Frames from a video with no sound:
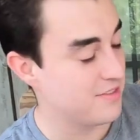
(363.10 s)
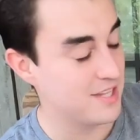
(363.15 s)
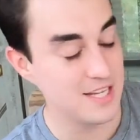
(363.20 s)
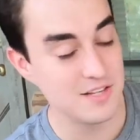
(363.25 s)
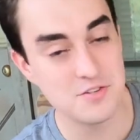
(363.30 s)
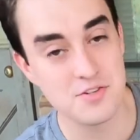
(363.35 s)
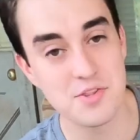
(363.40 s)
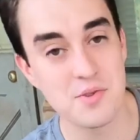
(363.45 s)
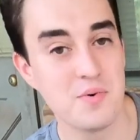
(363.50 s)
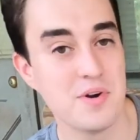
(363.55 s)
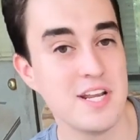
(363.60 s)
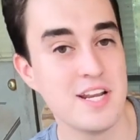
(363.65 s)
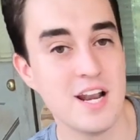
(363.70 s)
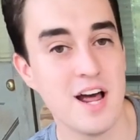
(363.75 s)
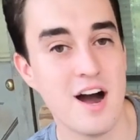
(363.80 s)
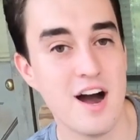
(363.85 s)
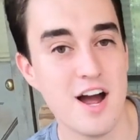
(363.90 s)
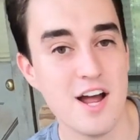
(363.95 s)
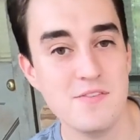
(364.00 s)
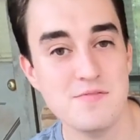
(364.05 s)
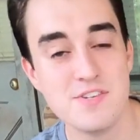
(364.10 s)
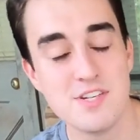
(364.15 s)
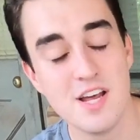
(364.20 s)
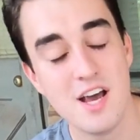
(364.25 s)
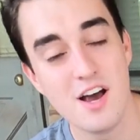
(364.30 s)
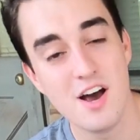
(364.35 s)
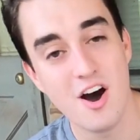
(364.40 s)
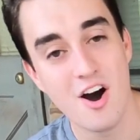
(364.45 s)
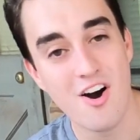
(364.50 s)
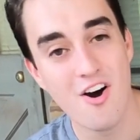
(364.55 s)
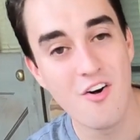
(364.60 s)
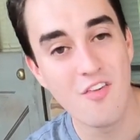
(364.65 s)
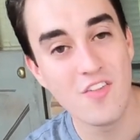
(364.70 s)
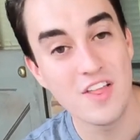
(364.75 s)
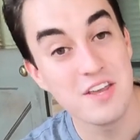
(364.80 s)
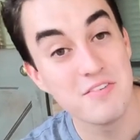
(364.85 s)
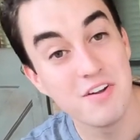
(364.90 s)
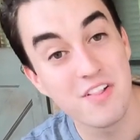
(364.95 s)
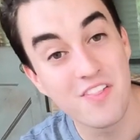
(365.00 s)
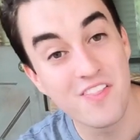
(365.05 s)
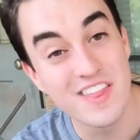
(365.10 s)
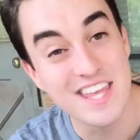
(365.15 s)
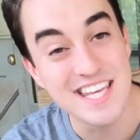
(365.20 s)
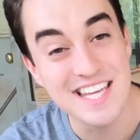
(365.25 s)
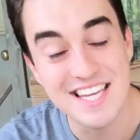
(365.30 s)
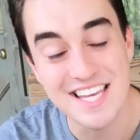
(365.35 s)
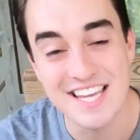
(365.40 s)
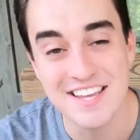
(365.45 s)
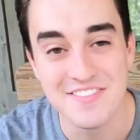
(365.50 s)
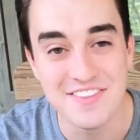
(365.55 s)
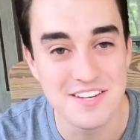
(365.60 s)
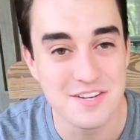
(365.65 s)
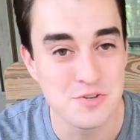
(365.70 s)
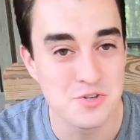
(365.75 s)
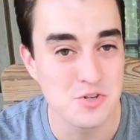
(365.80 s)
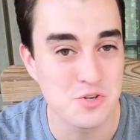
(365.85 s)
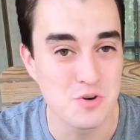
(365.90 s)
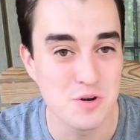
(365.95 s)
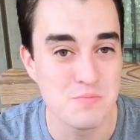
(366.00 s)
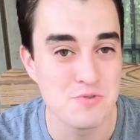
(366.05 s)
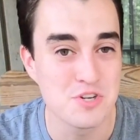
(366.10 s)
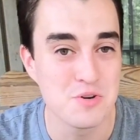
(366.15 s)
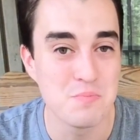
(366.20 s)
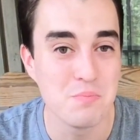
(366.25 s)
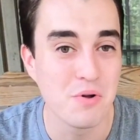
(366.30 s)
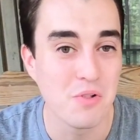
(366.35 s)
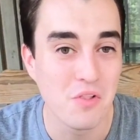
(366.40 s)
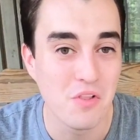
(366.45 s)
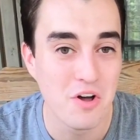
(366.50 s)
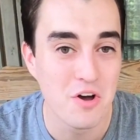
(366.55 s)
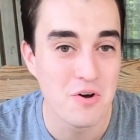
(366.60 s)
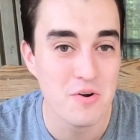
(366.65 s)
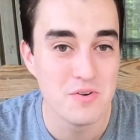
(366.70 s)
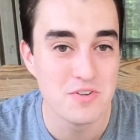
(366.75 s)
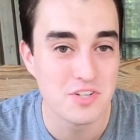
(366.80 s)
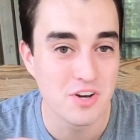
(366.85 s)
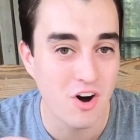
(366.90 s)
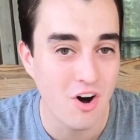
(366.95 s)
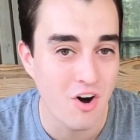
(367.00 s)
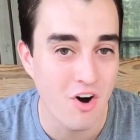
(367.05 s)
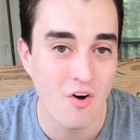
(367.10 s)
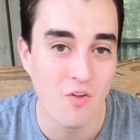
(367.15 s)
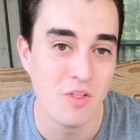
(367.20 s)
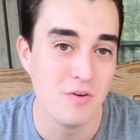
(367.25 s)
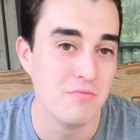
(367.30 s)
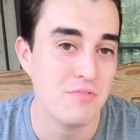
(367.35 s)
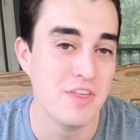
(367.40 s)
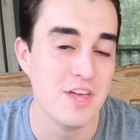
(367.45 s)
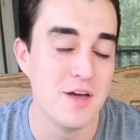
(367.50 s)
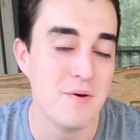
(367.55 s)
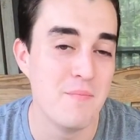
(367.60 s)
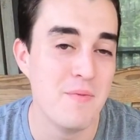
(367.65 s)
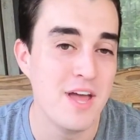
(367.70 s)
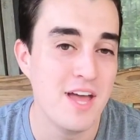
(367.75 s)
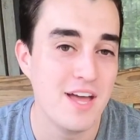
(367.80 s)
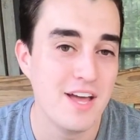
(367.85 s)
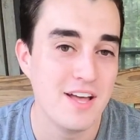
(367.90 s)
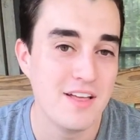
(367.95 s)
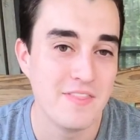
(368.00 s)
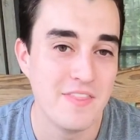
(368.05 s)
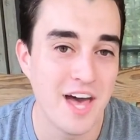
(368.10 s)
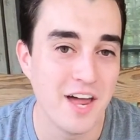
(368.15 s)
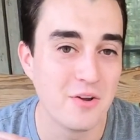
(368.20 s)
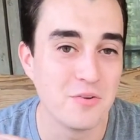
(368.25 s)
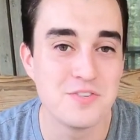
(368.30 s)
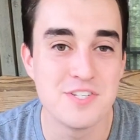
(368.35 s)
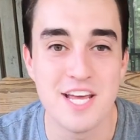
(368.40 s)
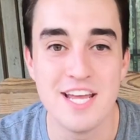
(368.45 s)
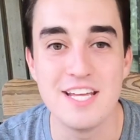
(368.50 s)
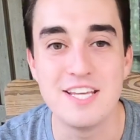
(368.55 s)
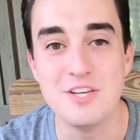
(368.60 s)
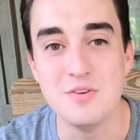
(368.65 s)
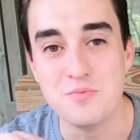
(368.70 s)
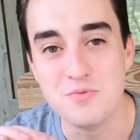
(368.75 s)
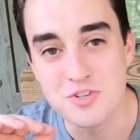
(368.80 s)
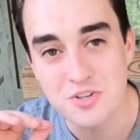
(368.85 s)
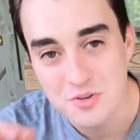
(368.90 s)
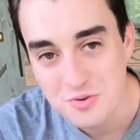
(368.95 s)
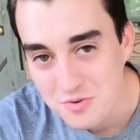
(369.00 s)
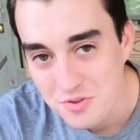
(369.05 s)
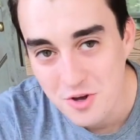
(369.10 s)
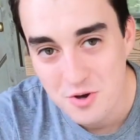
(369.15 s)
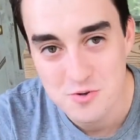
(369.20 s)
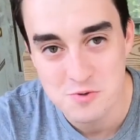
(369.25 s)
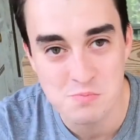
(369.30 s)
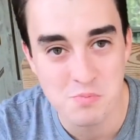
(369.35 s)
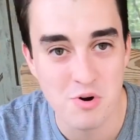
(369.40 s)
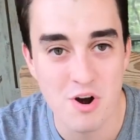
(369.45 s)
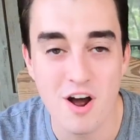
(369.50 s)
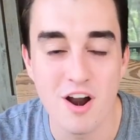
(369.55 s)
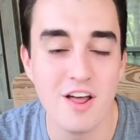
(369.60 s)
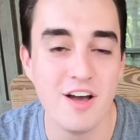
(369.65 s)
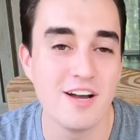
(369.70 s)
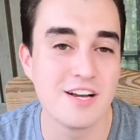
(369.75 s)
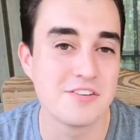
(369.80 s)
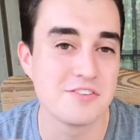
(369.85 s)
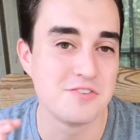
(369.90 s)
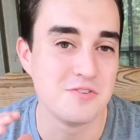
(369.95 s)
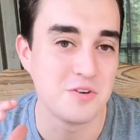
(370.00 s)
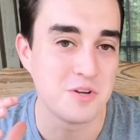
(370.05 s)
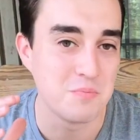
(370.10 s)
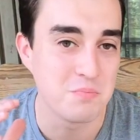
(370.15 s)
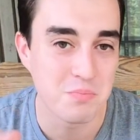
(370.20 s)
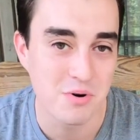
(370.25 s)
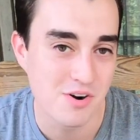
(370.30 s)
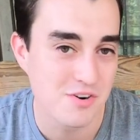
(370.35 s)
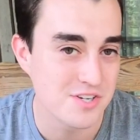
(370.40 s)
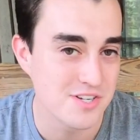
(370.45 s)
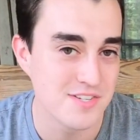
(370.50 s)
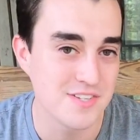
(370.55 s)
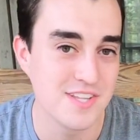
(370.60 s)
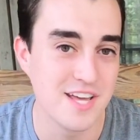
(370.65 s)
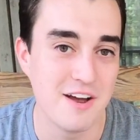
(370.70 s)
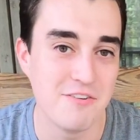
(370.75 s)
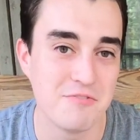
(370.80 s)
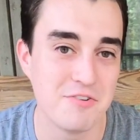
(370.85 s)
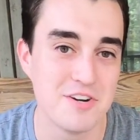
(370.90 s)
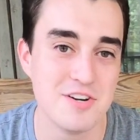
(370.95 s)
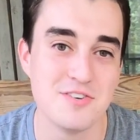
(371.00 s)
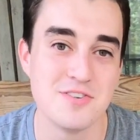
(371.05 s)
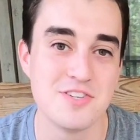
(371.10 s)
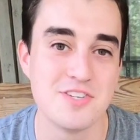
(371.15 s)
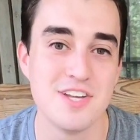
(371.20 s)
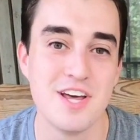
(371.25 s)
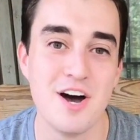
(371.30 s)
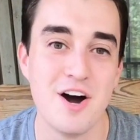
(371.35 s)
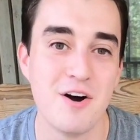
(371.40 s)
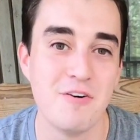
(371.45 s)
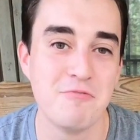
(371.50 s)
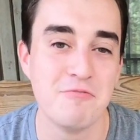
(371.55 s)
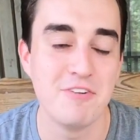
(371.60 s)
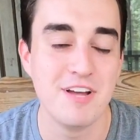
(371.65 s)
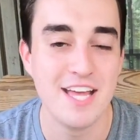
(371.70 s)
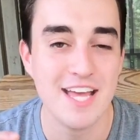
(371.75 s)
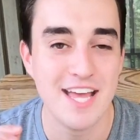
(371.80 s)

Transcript: of these 3 knives, I'll leave a link in the description below to all of them. That'll take you to those products. You can purchase that for yourself